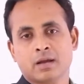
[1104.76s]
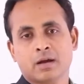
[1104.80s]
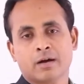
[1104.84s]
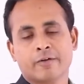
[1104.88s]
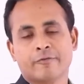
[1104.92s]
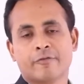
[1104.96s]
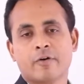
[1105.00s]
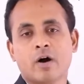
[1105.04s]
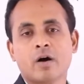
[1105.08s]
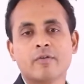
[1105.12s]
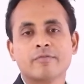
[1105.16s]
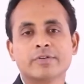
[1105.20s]

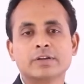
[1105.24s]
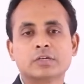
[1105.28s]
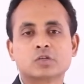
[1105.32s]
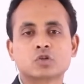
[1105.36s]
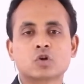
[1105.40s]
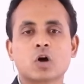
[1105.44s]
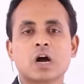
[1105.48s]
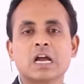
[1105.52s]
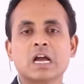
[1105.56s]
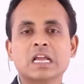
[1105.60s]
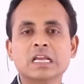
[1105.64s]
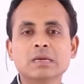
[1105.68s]
For
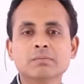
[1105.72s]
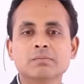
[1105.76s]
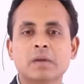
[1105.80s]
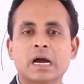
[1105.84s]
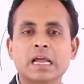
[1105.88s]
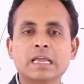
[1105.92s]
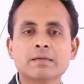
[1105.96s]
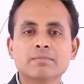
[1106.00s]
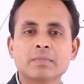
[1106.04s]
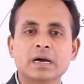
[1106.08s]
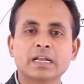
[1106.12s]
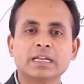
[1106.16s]
withdrawing
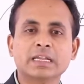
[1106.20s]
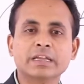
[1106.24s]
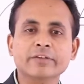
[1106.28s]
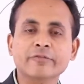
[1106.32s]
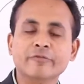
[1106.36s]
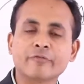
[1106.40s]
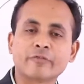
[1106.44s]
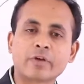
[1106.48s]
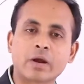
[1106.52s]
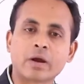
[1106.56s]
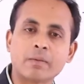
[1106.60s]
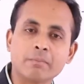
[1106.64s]
my money
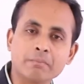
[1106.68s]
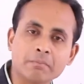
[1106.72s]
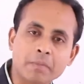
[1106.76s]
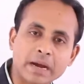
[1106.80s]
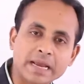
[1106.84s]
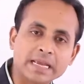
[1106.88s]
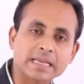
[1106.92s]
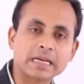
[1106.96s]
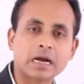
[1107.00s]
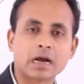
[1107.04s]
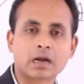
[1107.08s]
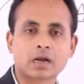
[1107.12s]
from
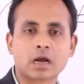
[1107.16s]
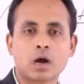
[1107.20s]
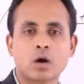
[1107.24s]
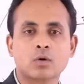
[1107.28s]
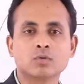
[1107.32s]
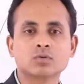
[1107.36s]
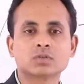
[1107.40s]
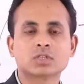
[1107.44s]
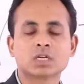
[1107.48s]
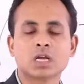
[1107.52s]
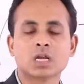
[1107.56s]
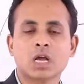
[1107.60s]
my
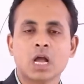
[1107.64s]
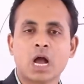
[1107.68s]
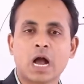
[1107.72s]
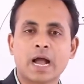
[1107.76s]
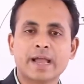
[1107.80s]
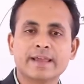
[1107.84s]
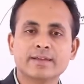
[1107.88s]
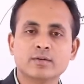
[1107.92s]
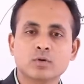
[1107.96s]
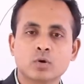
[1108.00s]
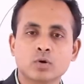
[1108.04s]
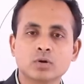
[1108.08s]
account,
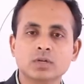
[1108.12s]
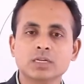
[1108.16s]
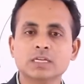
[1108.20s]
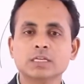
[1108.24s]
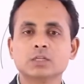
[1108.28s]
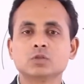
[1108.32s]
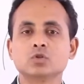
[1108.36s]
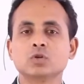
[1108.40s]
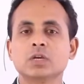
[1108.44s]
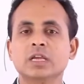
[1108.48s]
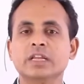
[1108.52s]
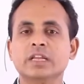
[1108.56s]
I no
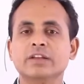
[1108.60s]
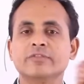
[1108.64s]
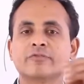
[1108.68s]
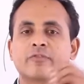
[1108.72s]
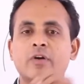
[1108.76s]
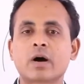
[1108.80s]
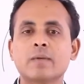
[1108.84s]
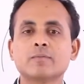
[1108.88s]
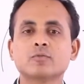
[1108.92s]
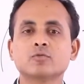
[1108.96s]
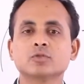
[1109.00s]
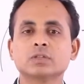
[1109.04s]
need to
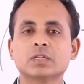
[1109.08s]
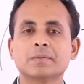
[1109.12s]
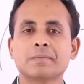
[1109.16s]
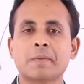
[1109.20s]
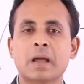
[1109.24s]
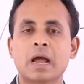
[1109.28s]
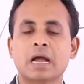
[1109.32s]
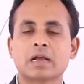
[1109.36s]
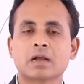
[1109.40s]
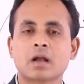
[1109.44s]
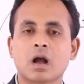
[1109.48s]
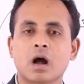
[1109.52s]
inform to the
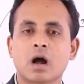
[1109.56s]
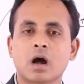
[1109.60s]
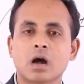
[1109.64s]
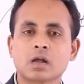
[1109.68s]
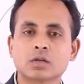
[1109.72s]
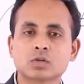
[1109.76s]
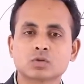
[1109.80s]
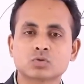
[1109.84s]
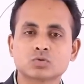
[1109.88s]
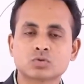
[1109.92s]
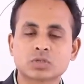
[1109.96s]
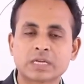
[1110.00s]
bank
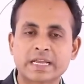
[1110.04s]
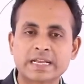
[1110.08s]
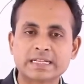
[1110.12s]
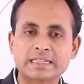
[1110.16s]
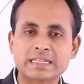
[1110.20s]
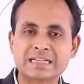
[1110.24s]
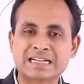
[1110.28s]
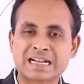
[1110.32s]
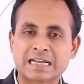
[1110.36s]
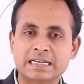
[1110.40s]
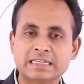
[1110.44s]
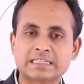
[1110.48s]
or to
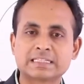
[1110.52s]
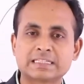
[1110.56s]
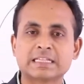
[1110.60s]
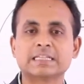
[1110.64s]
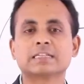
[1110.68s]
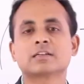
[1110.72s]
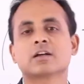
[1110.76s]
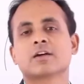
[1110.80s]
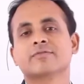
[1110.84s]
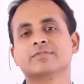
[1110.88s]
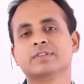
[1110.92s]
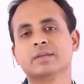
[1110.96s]
take the
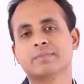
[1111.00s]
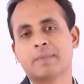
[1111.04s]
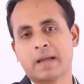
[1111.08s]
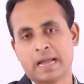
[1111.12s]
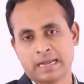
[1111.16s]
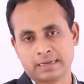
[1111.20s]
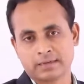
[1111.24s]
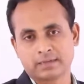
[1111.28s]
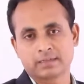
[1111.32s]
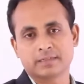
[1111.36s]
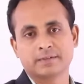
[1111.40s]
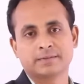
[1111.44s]
consent of the
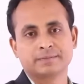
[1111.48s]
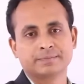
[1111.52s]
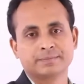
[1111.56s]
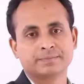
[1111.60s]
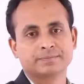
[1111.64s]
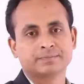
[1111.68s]
bank.